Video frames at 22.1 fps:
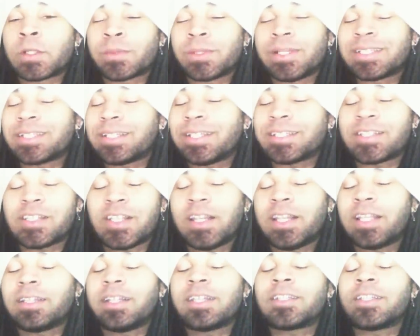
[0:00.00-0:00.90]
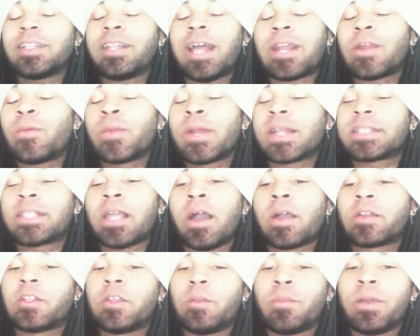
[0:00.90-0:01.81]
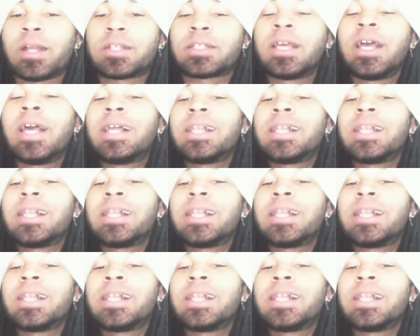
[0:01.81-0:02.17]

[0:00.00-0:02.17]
But I don't want to talk too much.